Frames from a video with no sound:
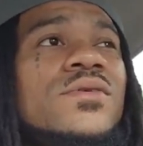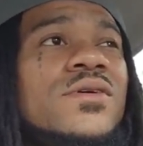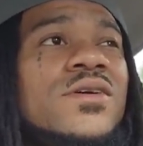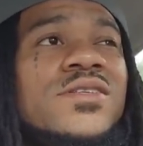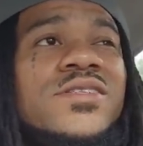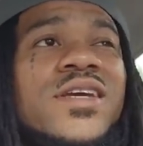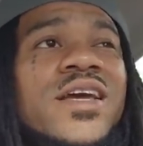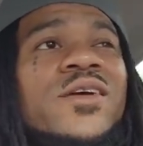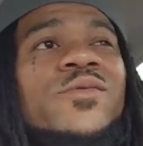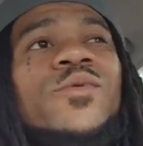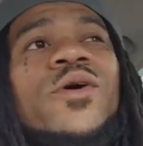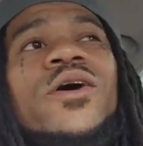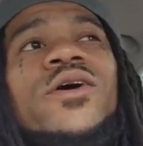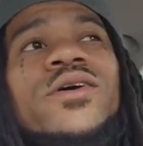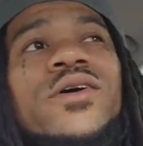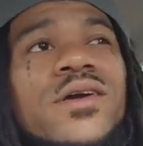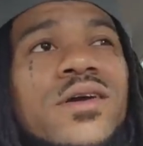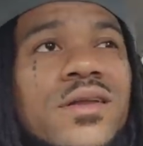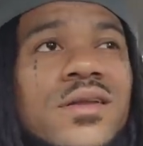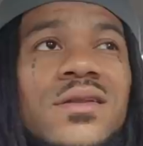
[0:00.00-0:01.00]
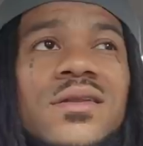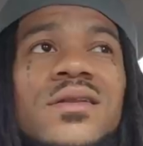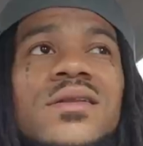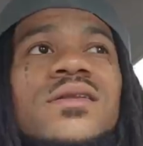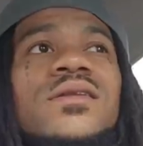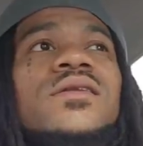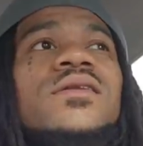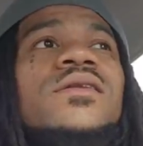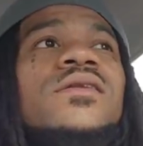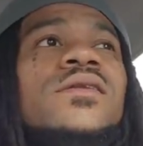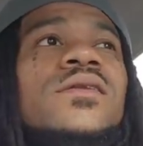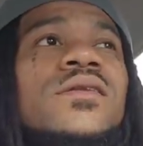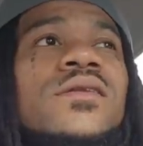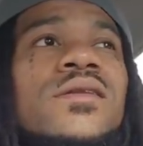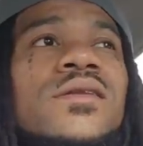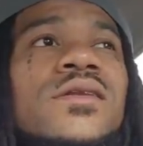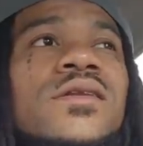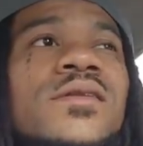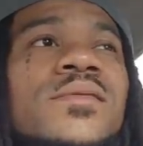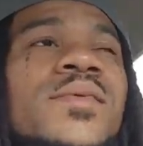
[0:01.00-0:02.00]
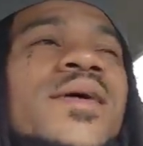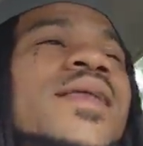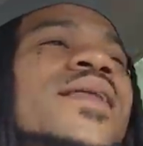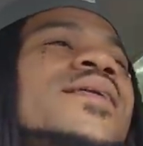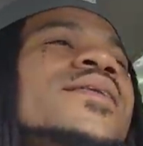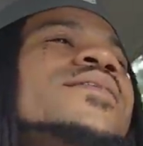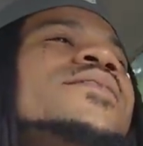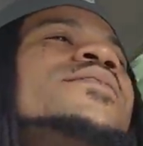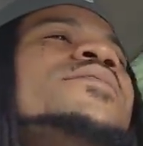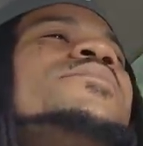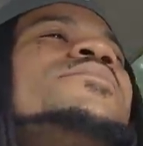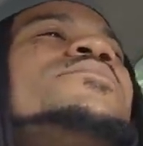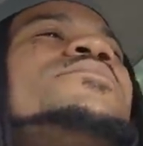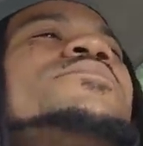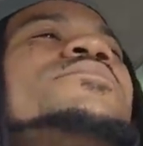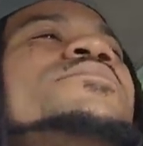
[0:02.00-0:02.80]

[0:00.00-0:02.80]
because you ain't working. Man, look,